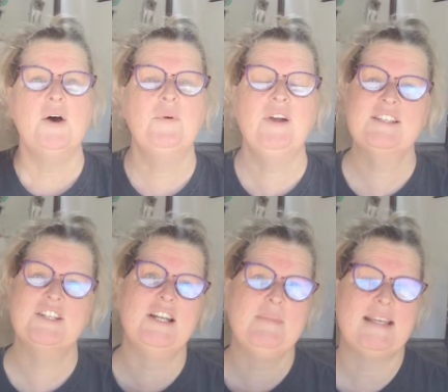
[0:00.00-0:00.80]
We're just
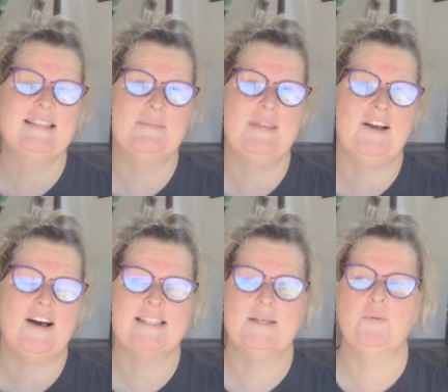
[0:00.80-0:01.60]
going to make something
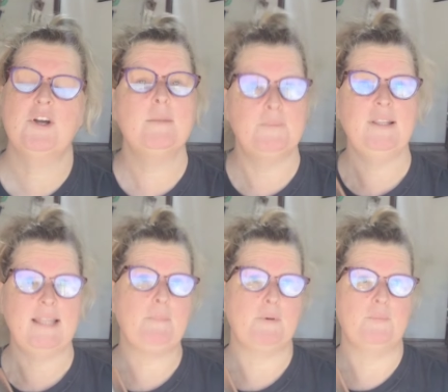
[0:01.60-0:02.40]
awesome. We're going to put
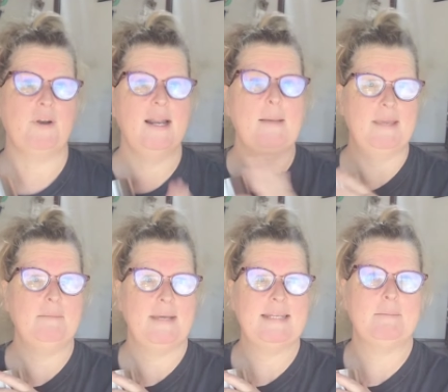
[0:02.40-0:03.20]
leopard print. I'm
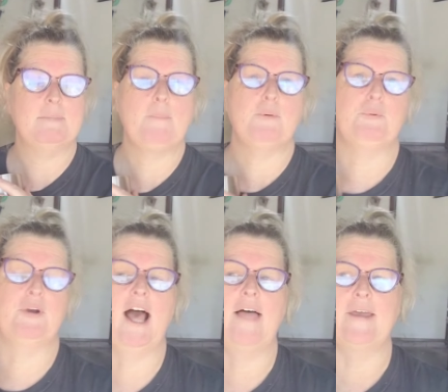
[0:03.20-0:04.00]
getting my damn leopard
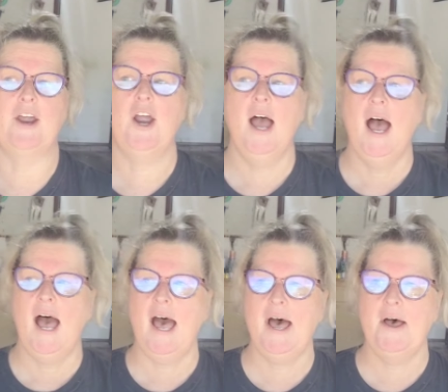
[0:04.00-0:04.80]
print on there.
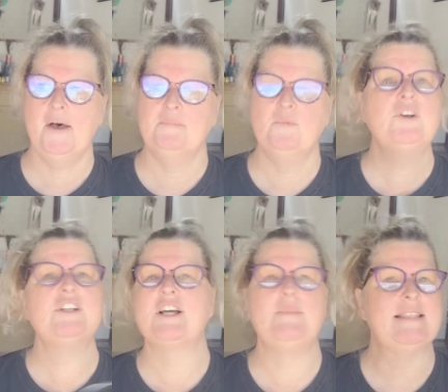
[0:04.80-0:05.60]
We're
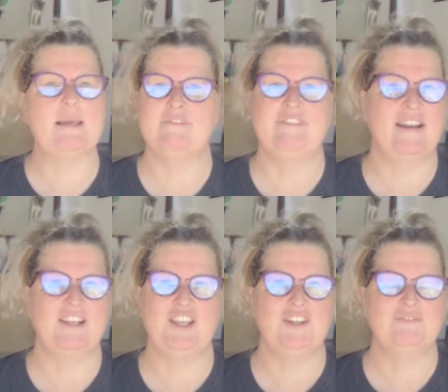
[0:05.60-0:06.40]
just going to make something fun
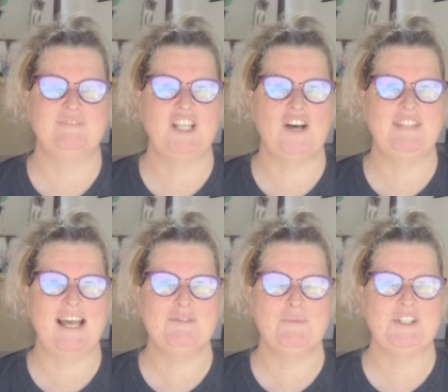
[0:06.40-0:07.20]
and cute. So
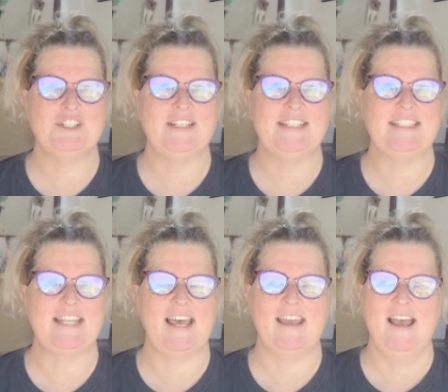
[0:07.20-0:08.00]
that's what we're doing
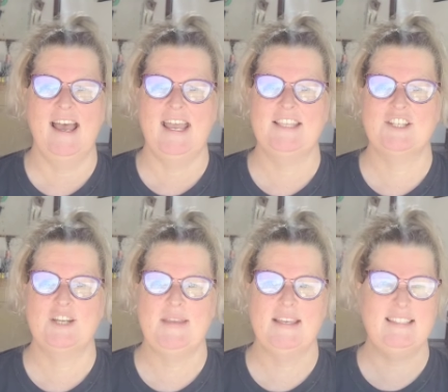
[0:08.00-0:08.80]
today. It's
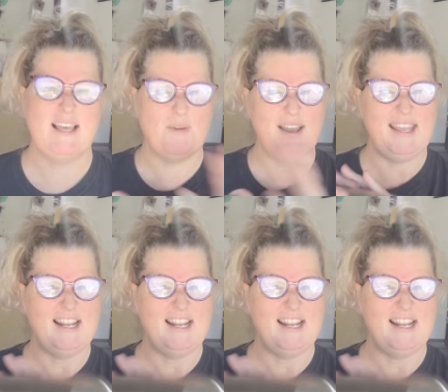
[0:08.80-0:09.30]
going to be somewhat